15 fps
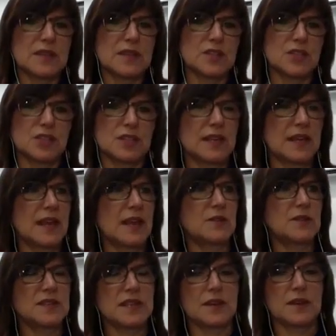Alicia, like how
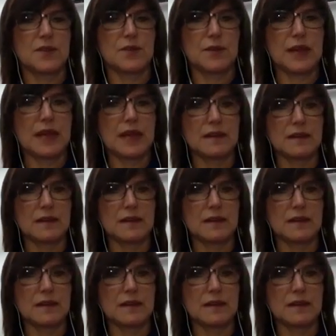is that a threat?